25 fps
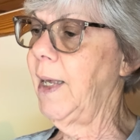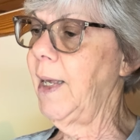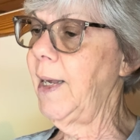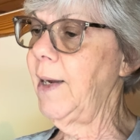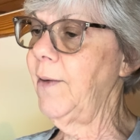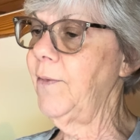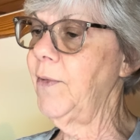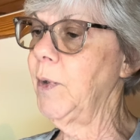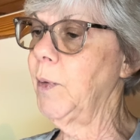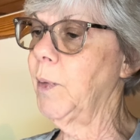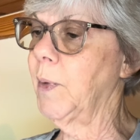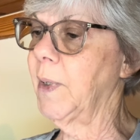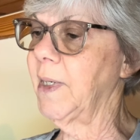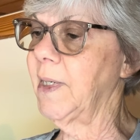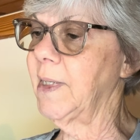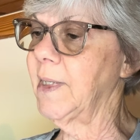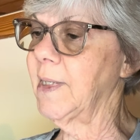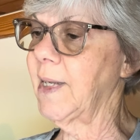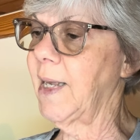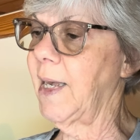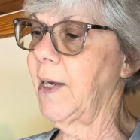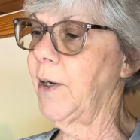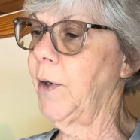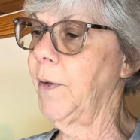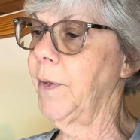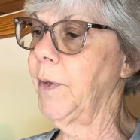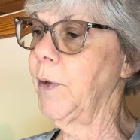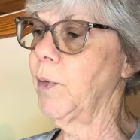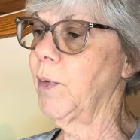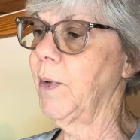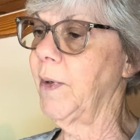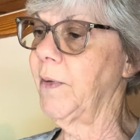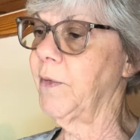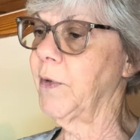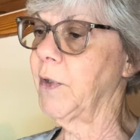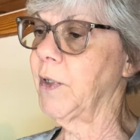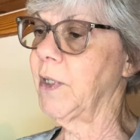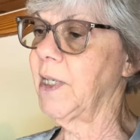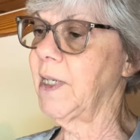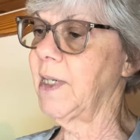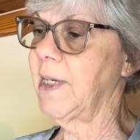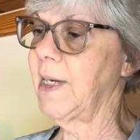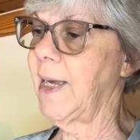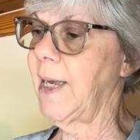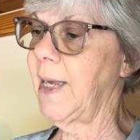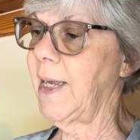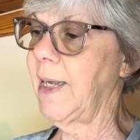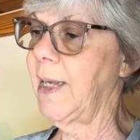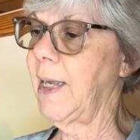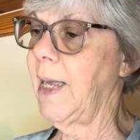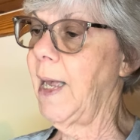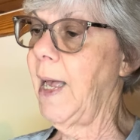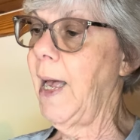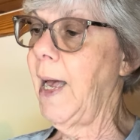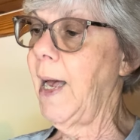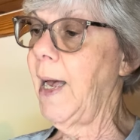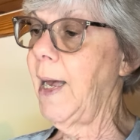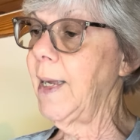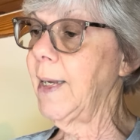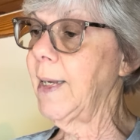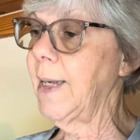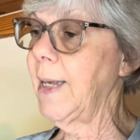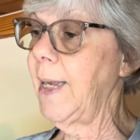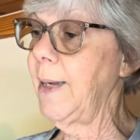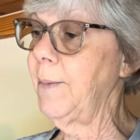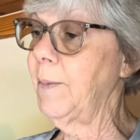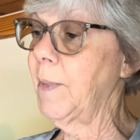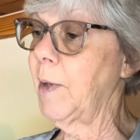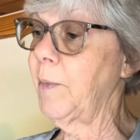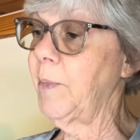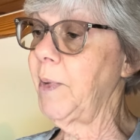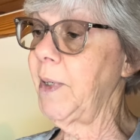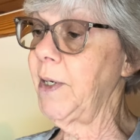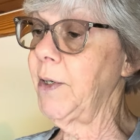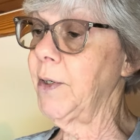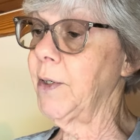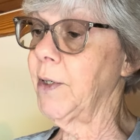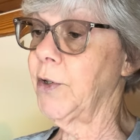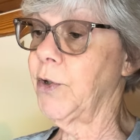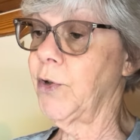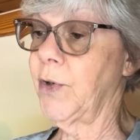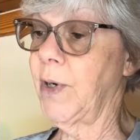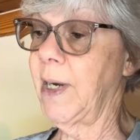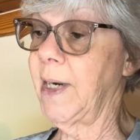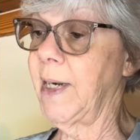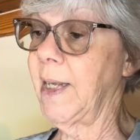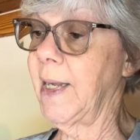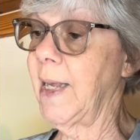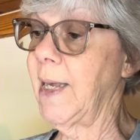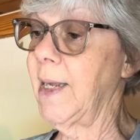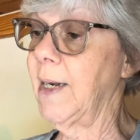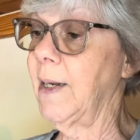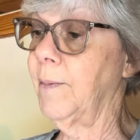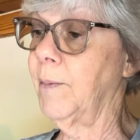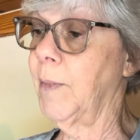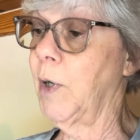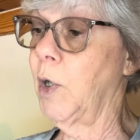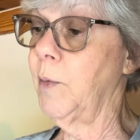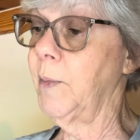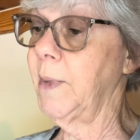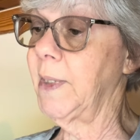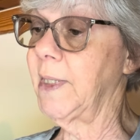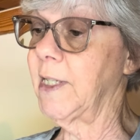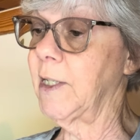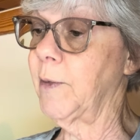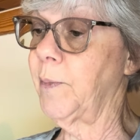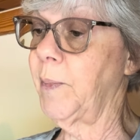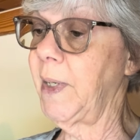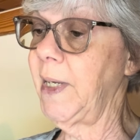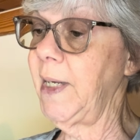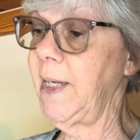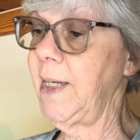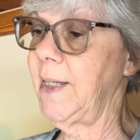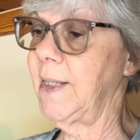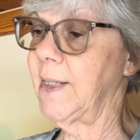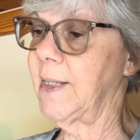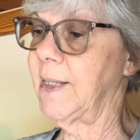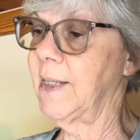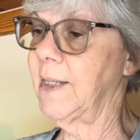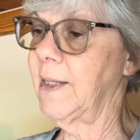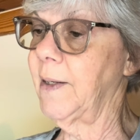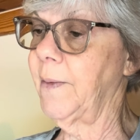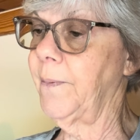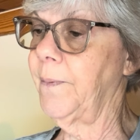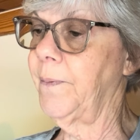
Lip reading: "Everyone is out on the river today. I came up here to try to get a moment's peace."